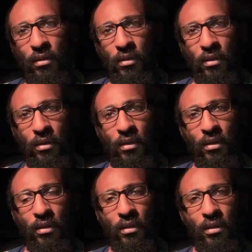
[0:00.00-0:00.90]

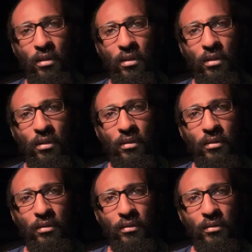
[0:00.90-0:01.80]

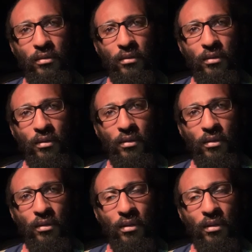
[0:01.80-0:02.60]
(silence)